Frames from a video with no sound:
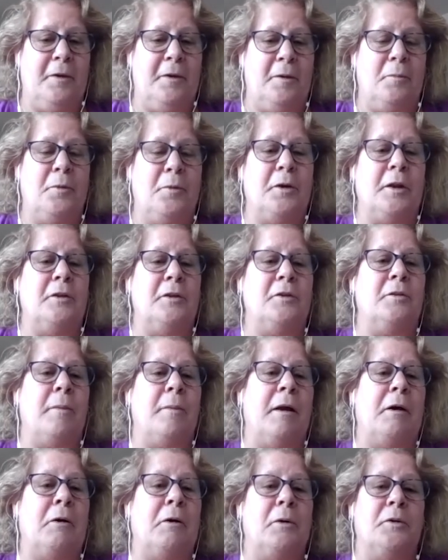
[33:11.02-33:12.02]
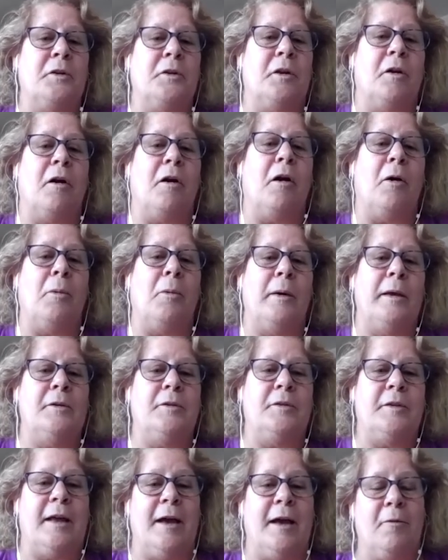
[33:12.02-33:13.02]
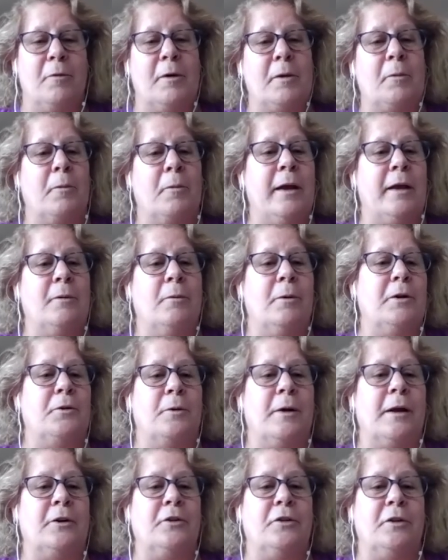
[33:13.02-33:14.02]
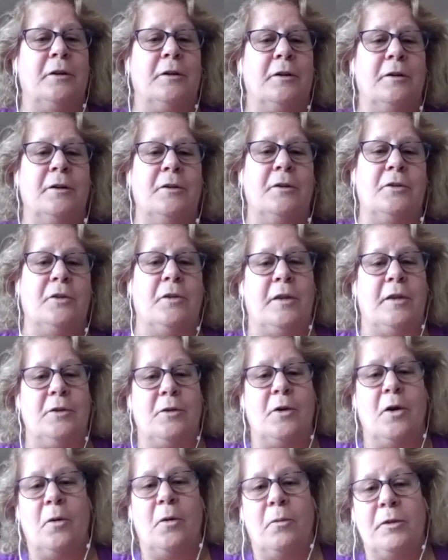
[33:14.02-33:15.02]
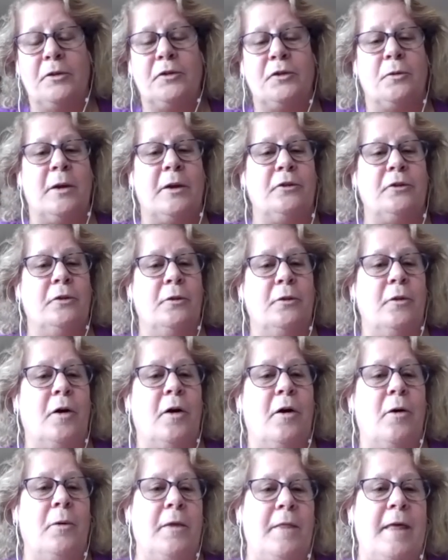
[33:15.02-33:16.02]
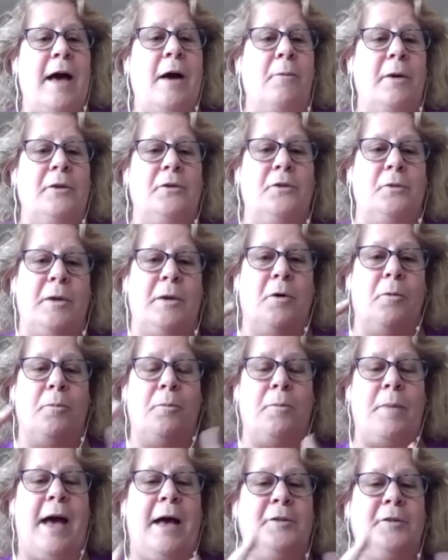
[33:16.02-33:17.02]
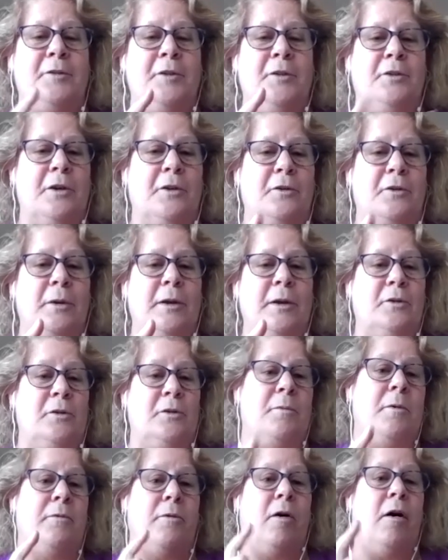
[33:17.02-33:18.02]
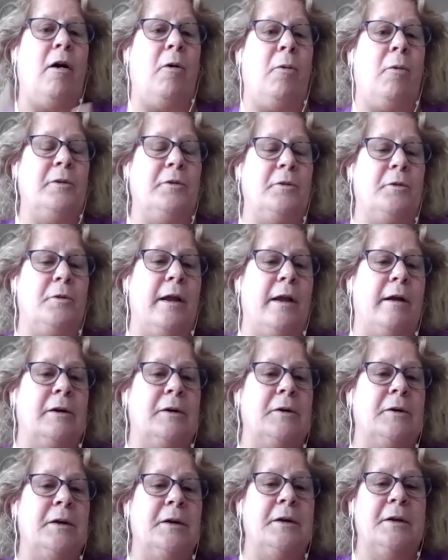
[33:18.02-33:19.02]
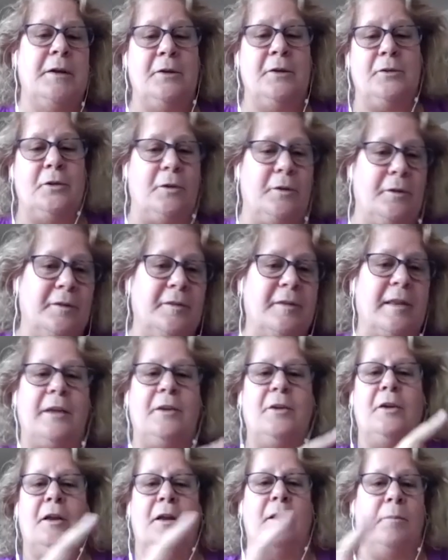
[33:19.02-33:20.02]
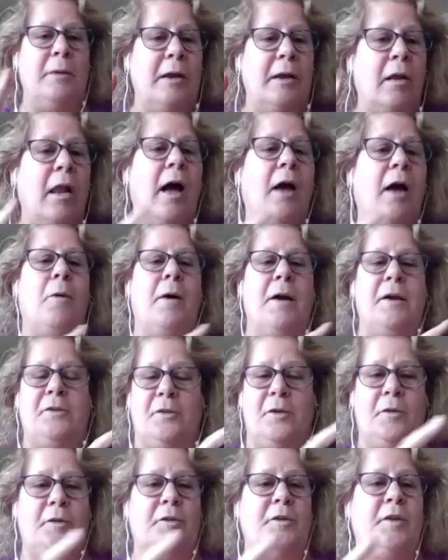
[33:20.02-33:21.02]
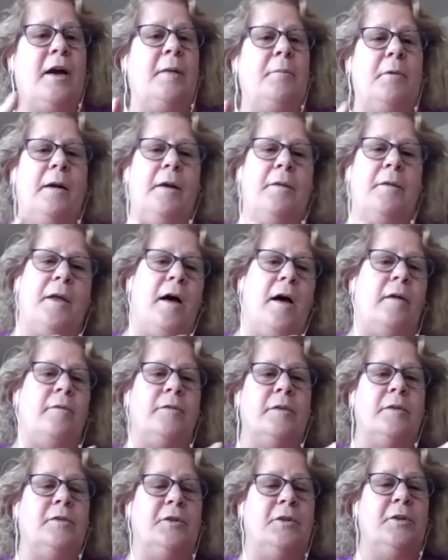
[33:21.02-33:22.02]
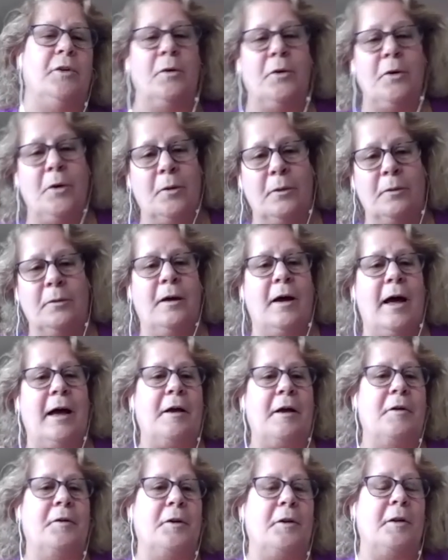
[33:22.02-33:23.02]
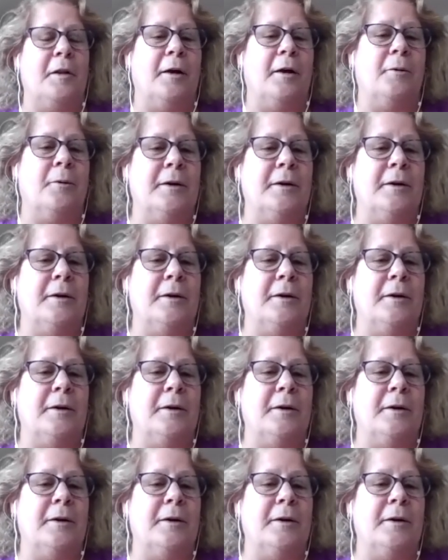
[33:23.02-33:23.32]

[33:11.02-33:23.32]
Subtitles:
putting some arrows in our hallways to have one way, one direction, so that you go this direction through the hallway that way, so we don't pass each other, because some of our hallways are narrow. So it's like you're going to be clockwise all the time around the office. You don't go counterclockwise.